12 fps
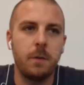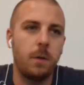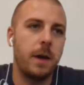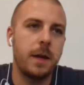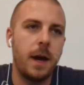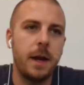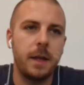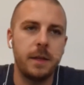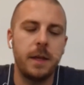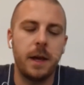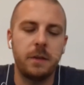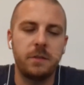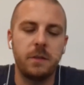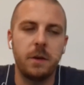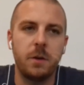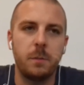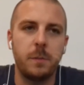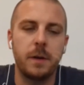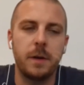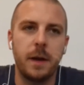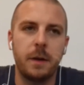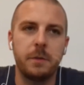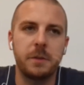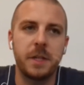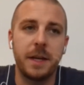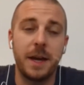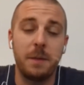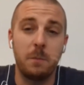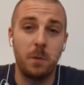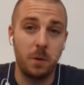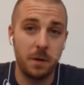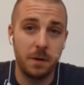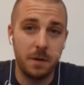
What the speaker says: Well, I got in the ICO, but I wish I got more.